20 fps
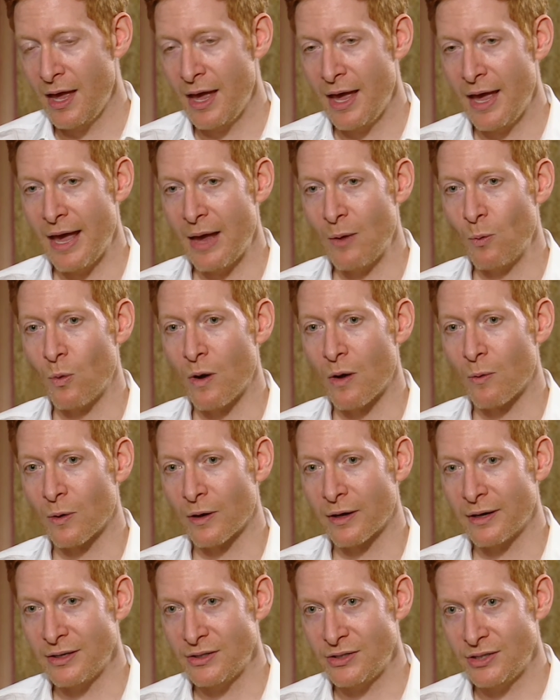And what we're
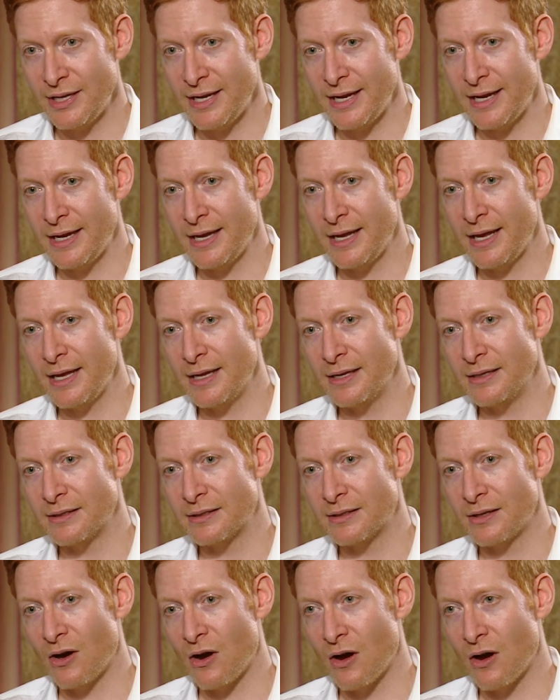going to see is